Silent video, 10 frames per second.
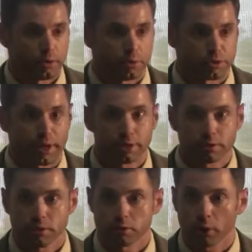It was
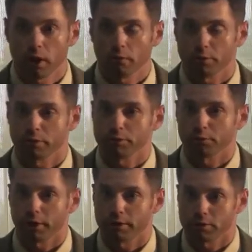1912 when it was
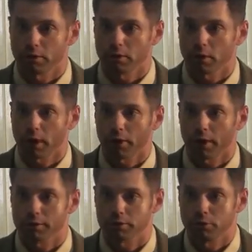placed in the Ohio
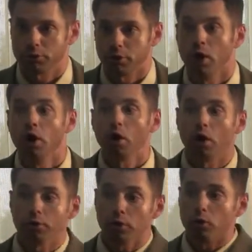Constitution.
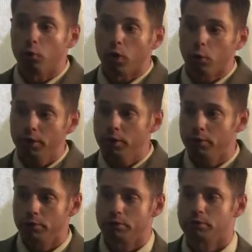Although what we
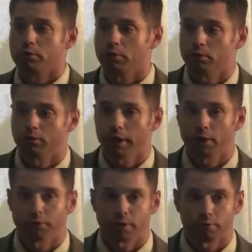used for the
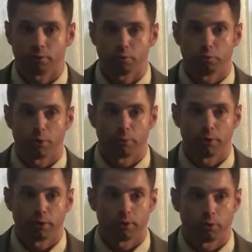Healthcare Freedom
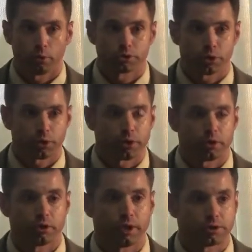Amendment was
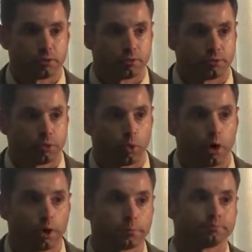created in
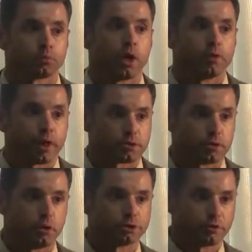1851. That's the
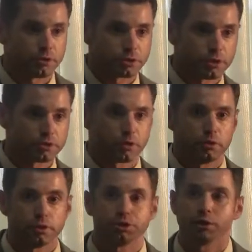notion of a
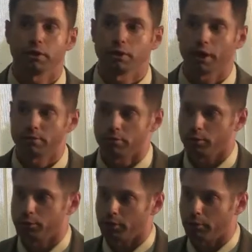citizen-initiated
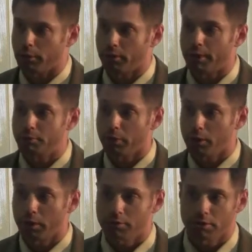constitutional amendment. That's been
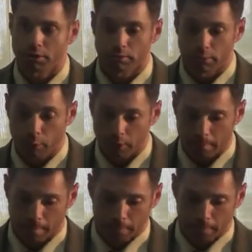around since 1851.